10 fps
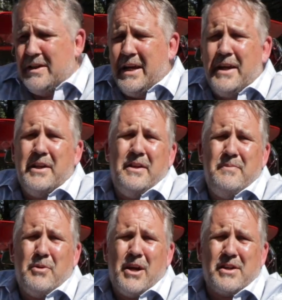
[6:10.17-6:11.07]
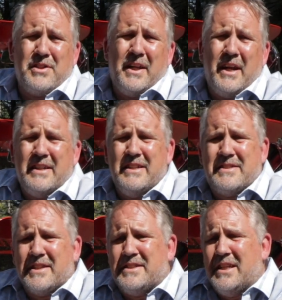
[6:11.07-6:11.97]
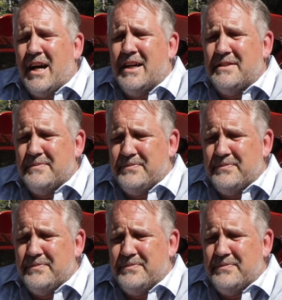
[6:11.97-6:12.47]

They ended production in 1969.